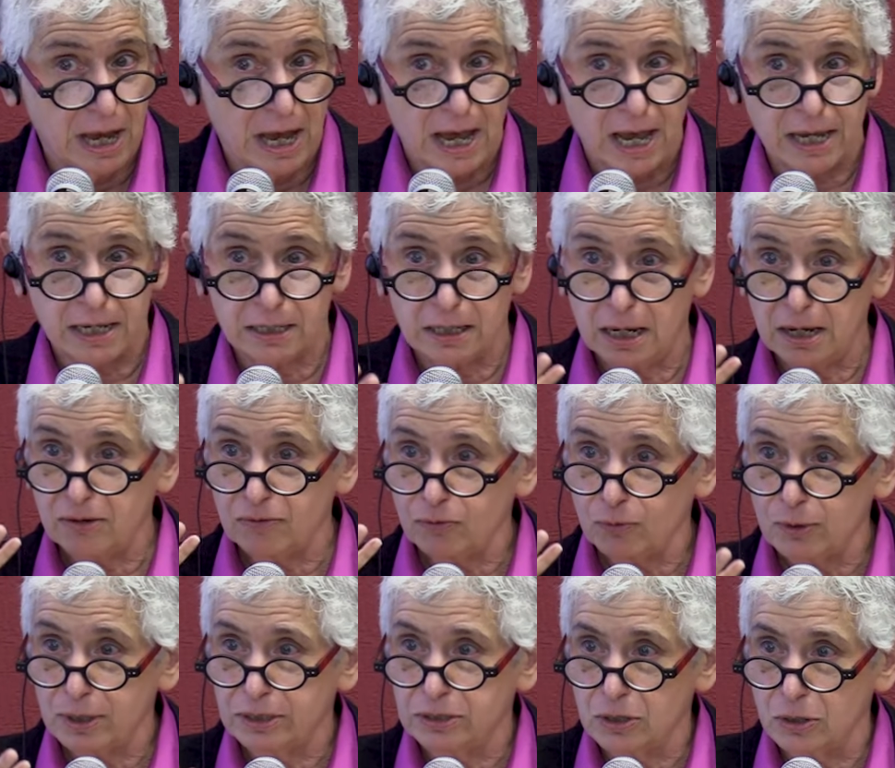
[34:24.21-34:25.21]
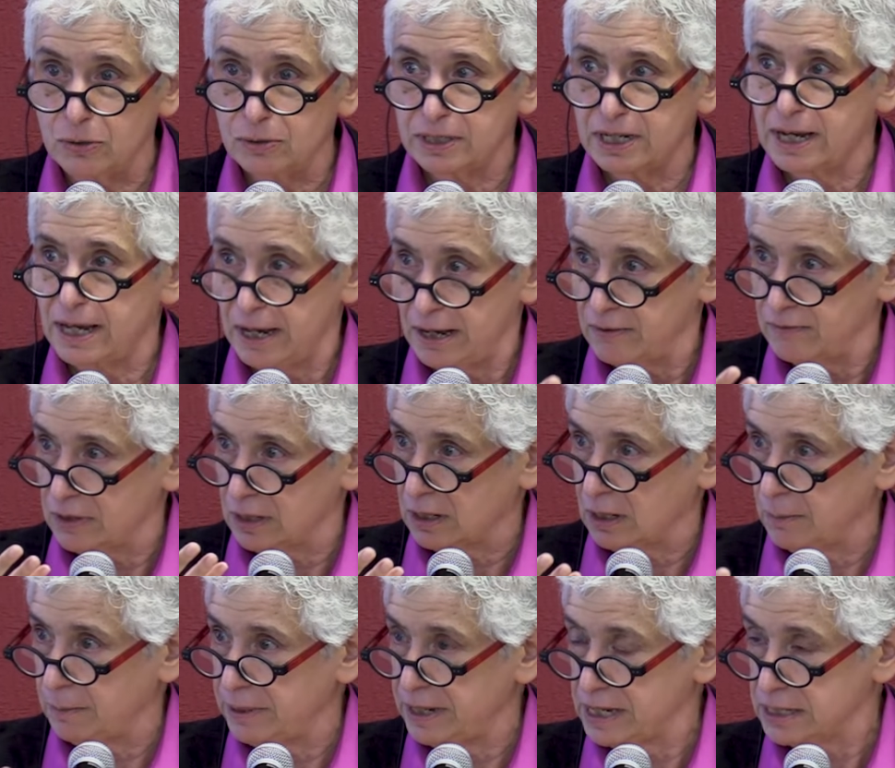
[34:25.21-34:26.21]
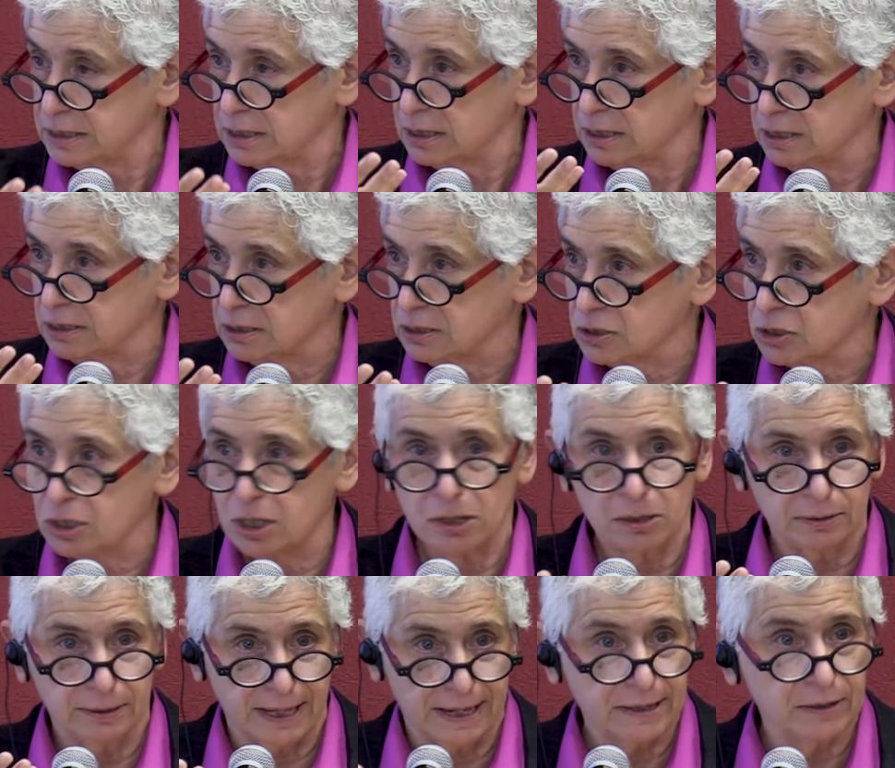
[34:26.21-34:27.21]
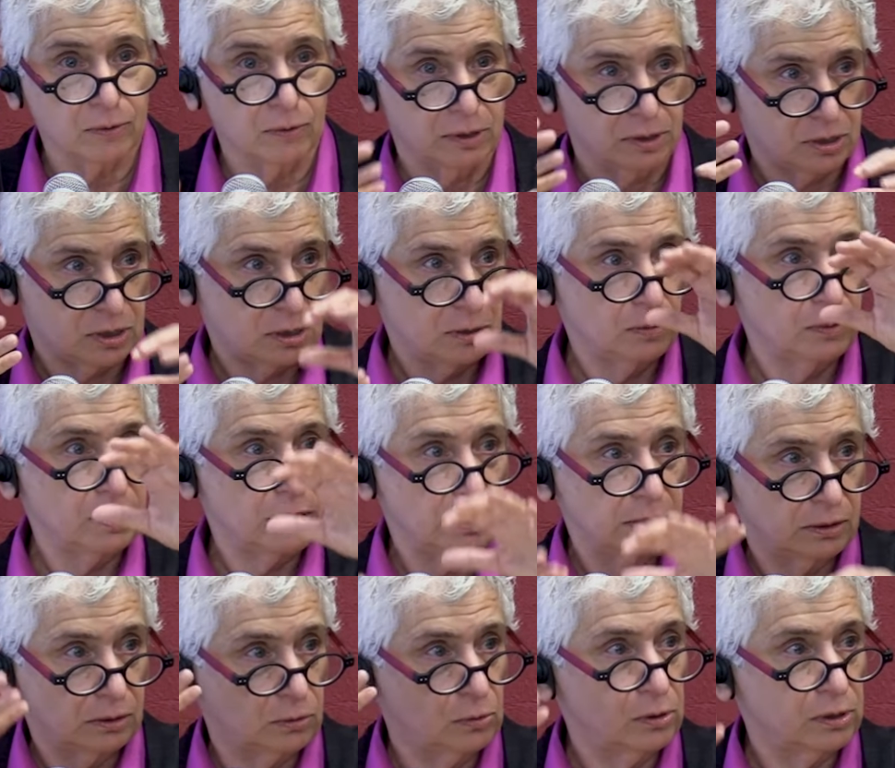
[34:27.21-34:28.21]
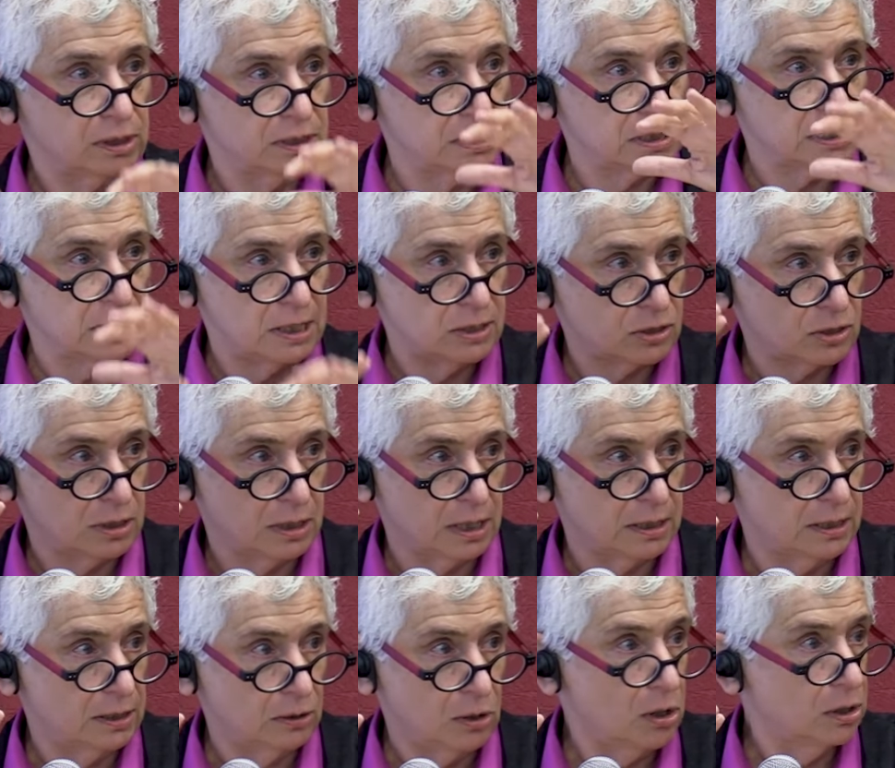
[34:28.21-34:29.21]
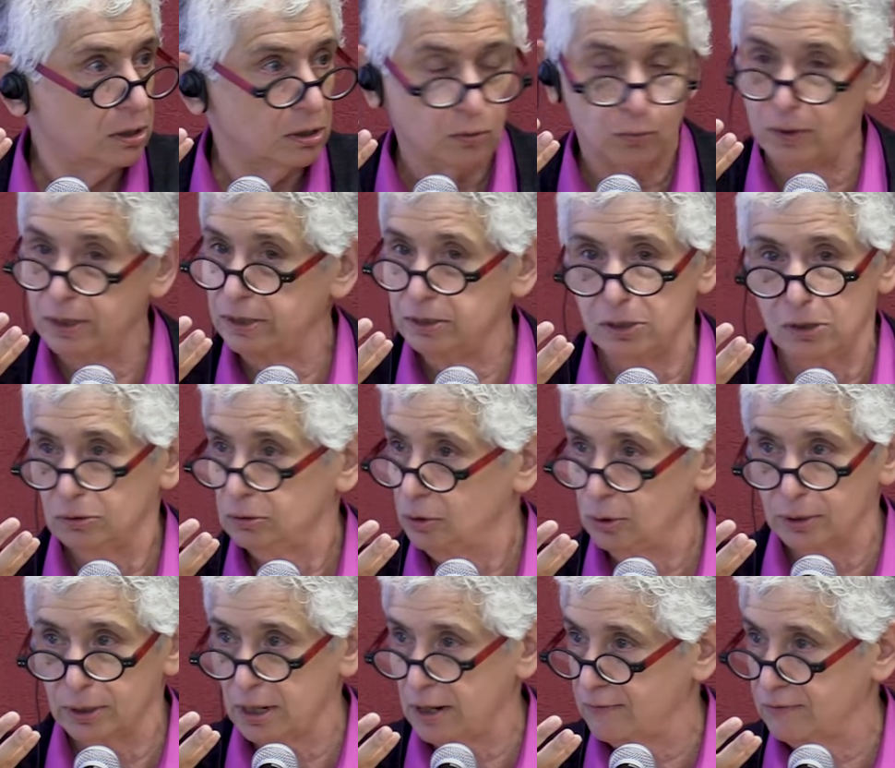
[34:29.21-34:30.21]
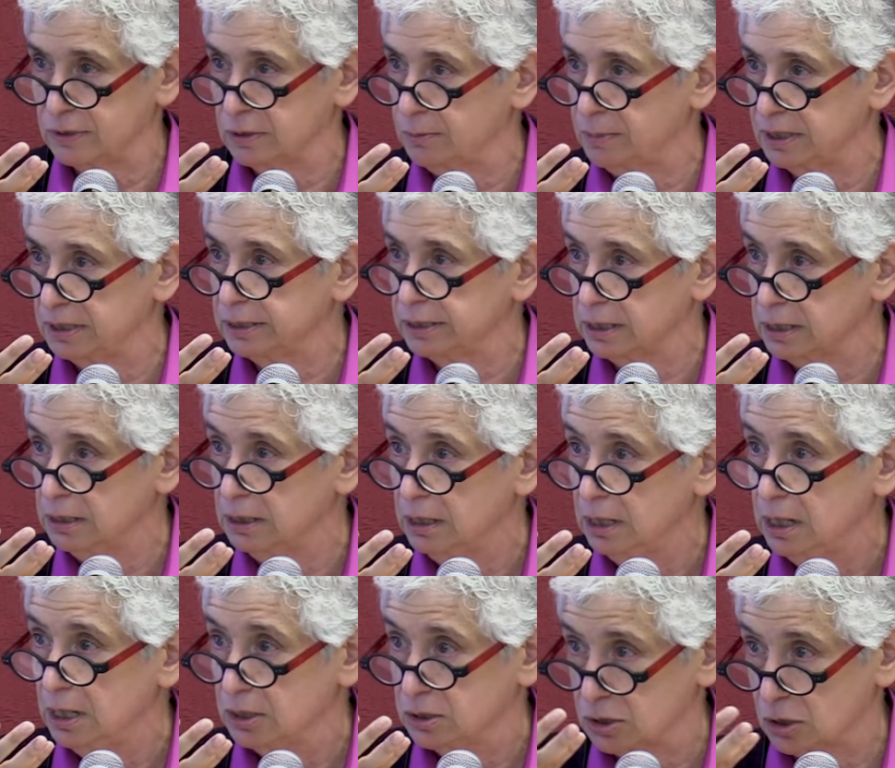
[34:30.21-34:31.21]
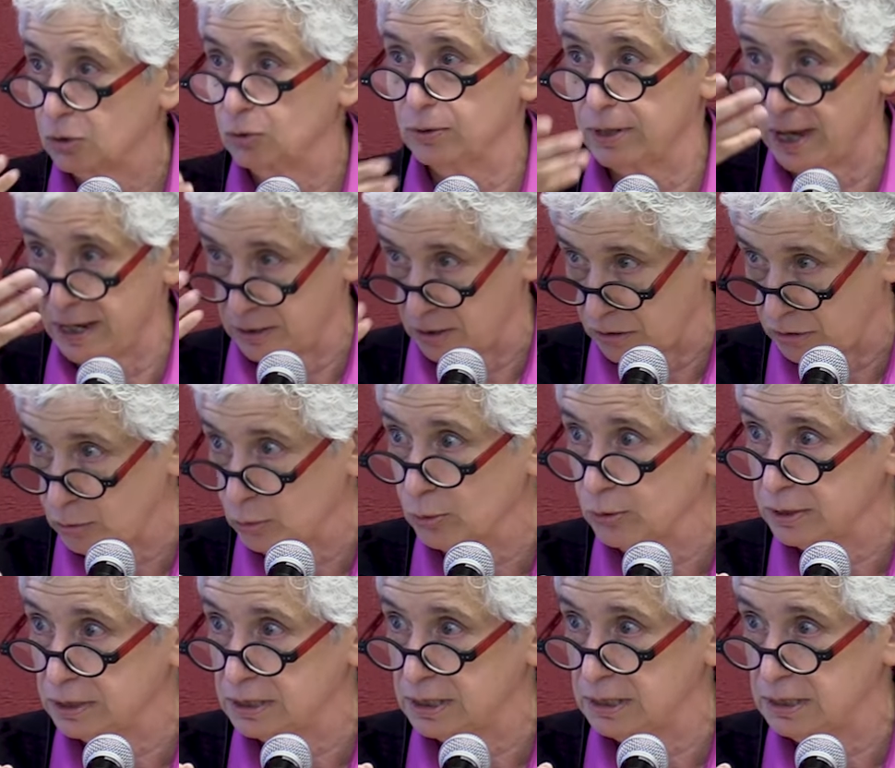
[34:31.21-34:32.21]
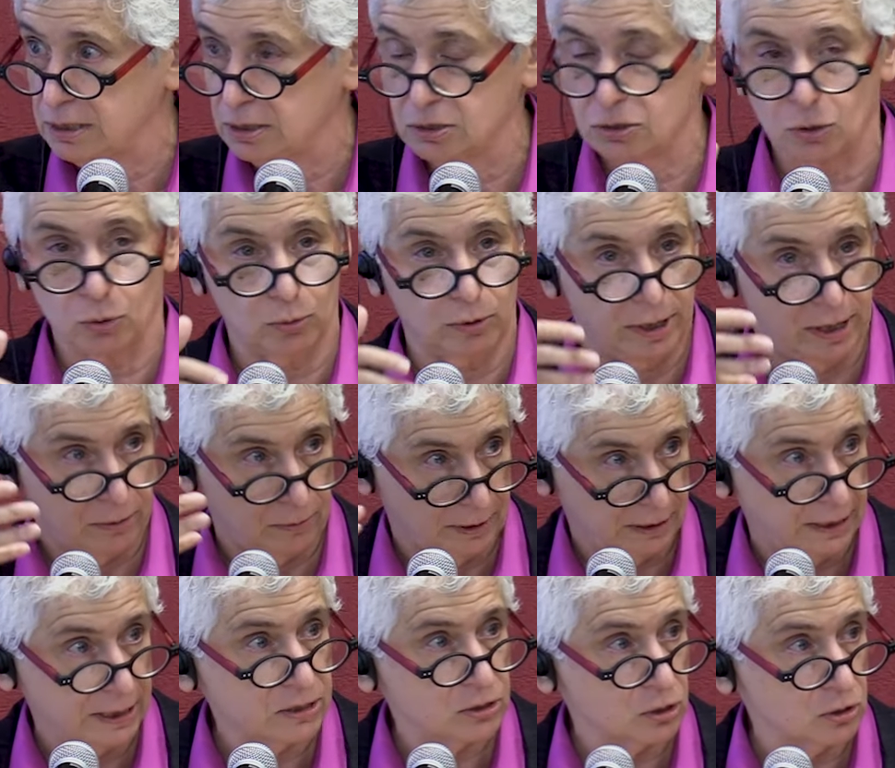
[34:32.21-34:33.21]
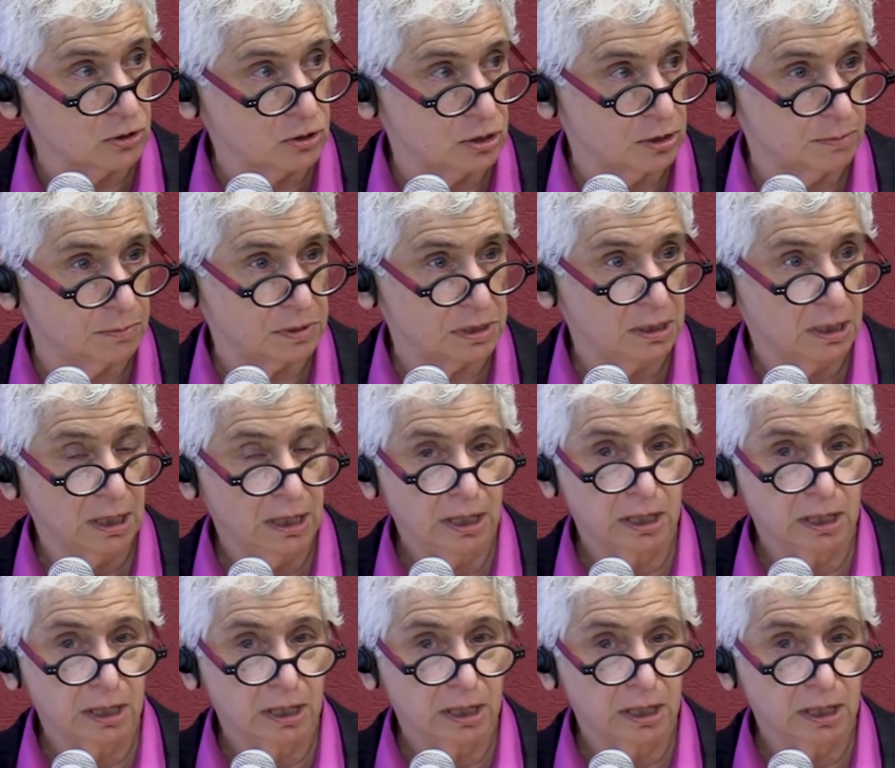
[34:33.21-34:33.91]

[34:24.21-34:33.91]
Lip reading: And if we don't have the capacity to share language within an organization any longer, we no longer have an ability to create authority, to create relationships,